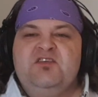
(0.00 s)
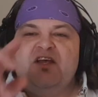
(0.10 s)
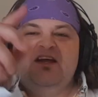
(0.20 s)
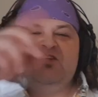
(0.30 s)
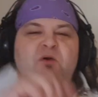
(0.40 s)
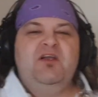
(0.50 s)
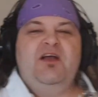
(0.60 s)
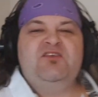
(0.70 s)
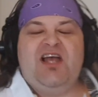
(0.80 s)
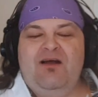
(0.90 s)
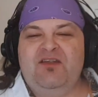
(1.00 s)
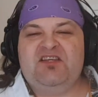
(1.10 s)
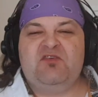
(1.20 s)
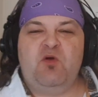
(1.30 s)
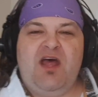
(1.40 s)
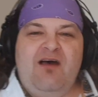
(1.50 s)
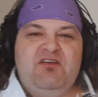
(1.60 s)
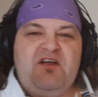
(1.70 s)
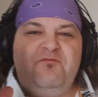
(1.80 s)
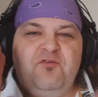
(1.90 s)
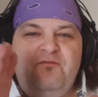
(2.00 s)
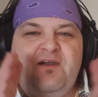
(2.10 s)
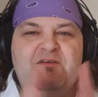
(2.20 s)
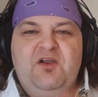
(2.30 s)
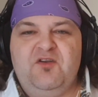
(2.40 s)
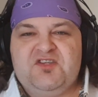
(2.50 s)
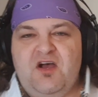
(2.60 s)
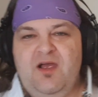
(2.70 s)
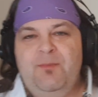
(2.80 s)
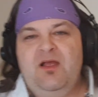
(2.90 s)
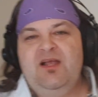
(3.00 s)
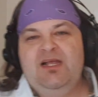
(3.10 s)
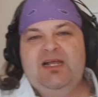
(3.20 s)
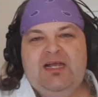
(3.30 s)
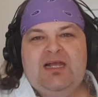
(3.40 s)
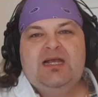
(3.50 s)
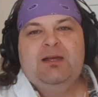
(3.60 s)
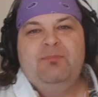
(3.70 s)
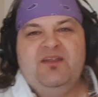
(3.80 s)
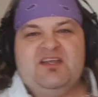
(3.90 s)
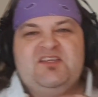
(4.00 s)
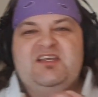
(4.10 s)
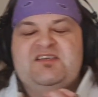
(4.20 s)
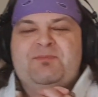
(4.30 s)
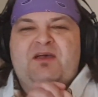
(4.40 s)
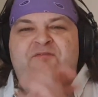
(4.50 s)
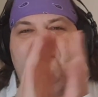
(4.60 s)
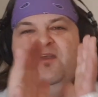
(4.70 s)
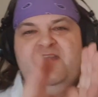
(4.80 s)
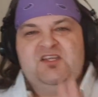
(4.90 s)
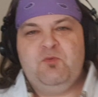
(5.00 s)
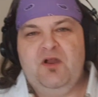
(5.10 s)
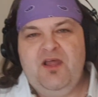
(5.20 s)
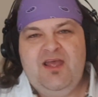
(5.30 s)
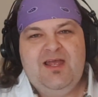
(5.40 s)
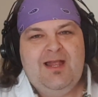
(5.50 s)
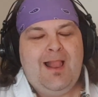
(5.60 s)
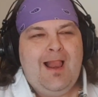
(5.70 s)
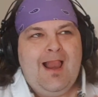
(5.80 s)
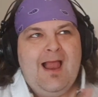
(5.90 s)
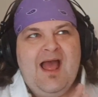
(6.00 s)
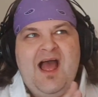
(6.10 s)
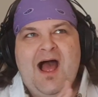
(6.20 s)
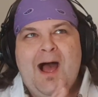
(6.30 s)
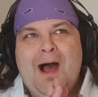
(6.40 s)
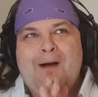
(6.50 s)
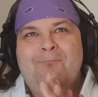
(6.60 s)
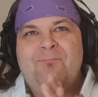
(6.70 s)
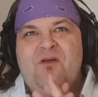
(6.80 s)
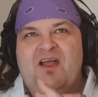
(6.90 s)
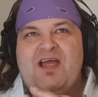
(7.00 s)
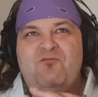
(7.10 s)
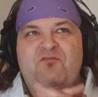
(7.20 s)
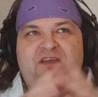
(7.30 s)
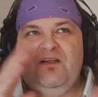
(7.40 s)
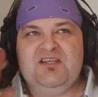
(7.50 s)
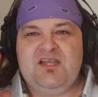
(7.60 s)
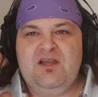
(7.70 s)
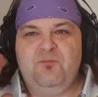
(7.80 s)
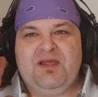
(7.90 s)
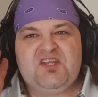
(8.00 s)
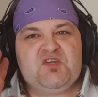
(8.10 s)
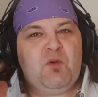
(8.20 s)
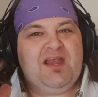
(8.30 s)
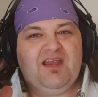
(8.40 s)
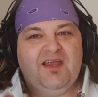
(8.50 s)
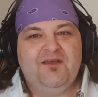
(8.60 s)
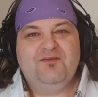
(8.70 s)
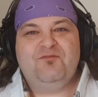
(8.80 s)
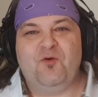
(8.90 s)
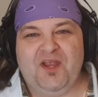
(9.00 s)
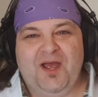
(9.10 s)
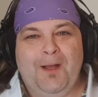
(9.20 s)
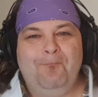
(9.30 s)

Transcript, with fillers: So this one goes out. This is one I haven't done for a very long time. But this is a bit of fun, this one. Um, I can reveal it's a little bit of swing for you.